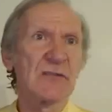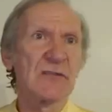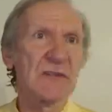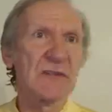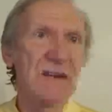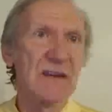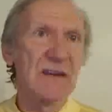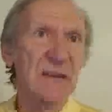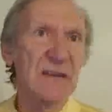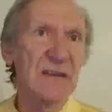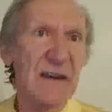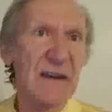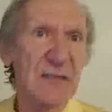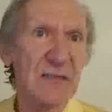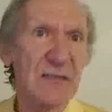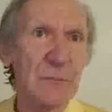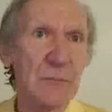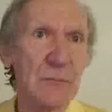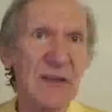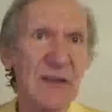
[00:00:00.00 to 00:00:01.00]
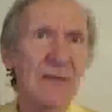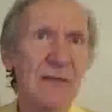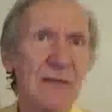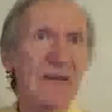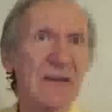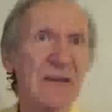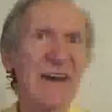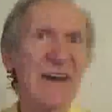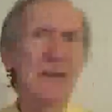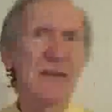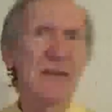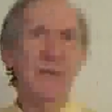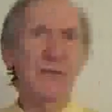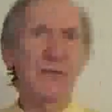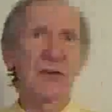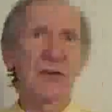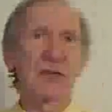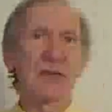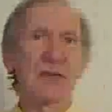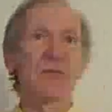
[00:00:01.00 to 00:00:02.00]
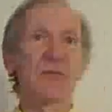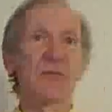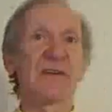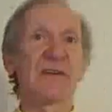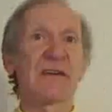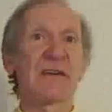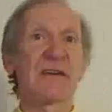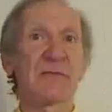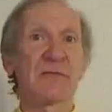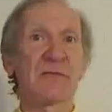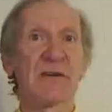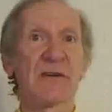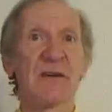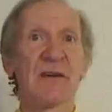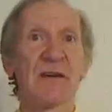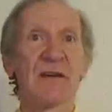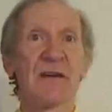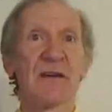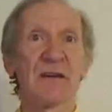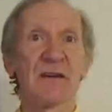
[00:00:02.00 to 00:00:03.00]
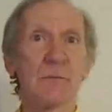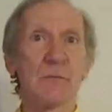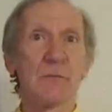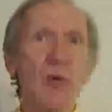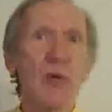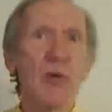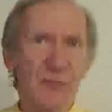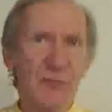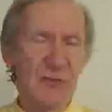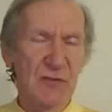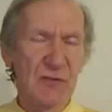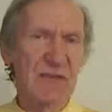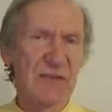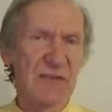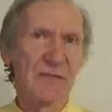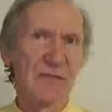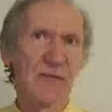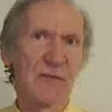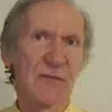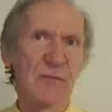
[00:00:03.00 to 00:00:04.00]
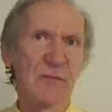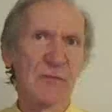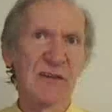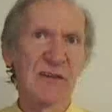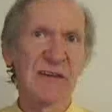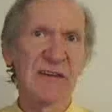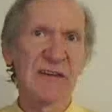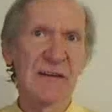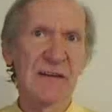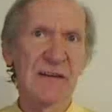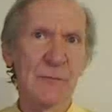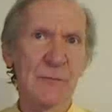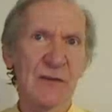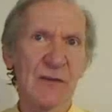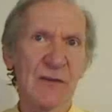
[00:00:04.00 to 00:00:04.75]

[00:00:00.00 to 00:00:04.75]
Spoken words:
you can write them down after you have removed yourself from the realm.